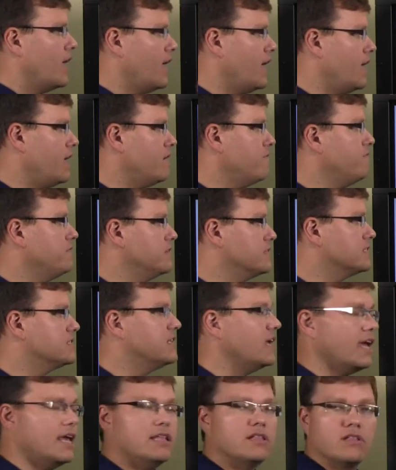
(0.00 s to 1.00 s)
If the
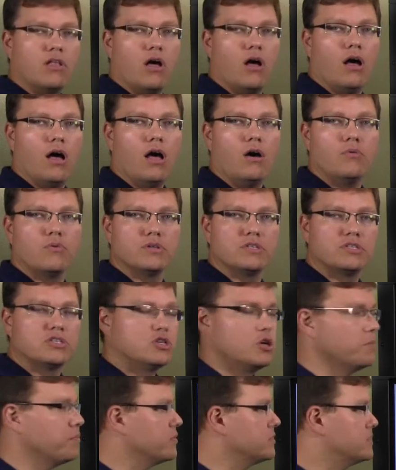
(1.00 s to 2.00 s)
state law would
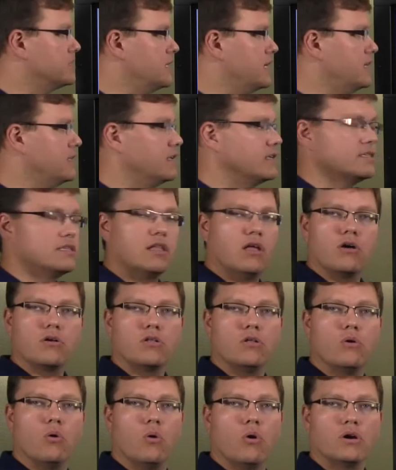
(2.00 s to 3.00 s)
supersede these
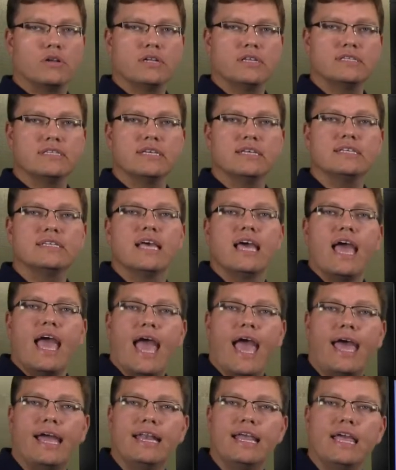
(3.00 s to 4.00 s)
local ordinances,
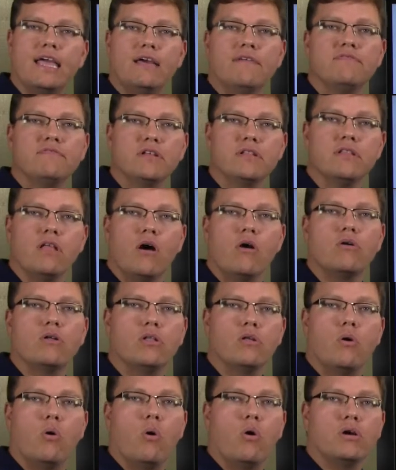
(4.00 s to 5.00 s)
and if the
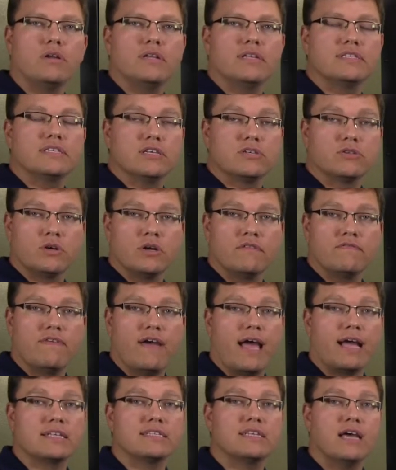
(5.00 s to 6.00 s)
local ordinances are in
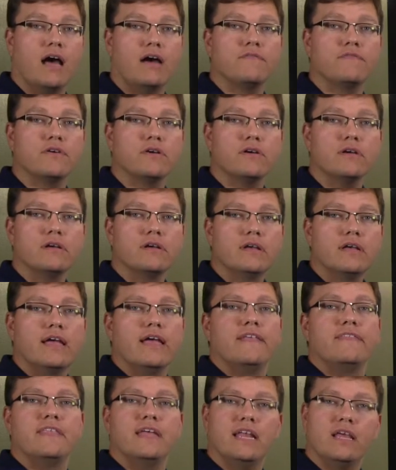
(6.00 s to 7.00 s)
fact tougher,
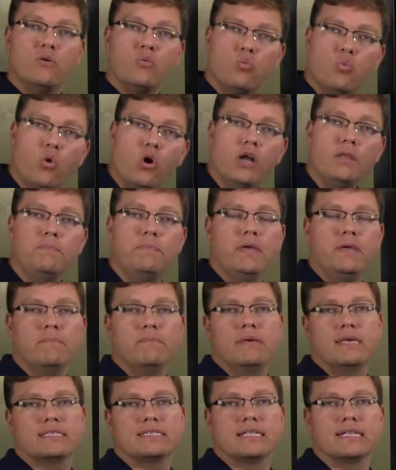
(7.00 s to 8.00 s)
then it would be
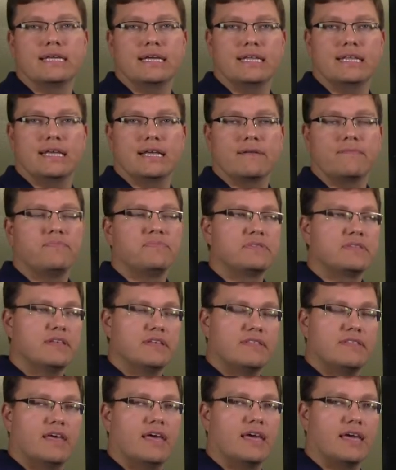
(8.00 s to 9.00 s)
misleading to
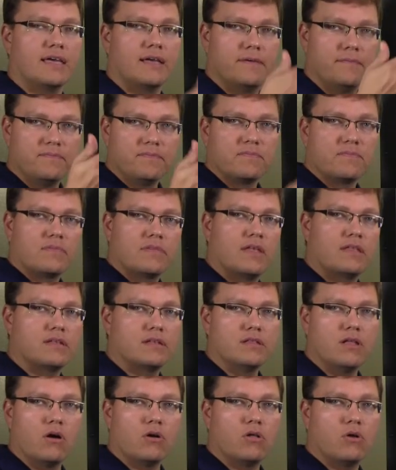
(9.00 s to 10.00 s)
think that
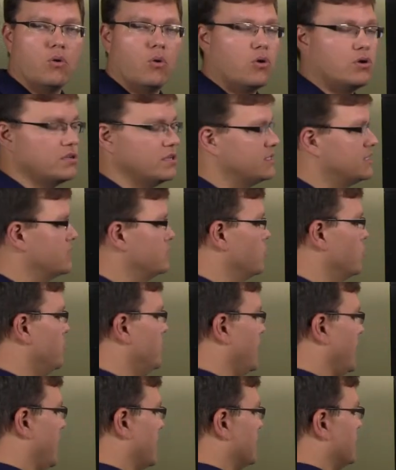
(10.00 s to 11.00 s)
the local ordinances were
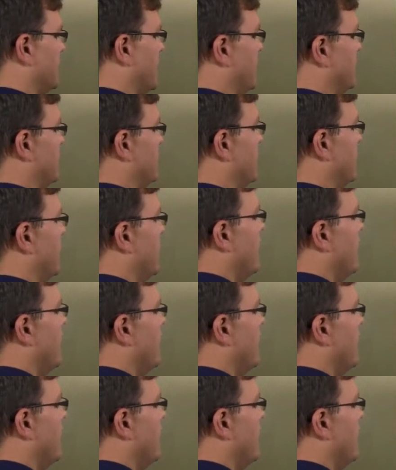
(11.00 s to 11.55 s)
being extended.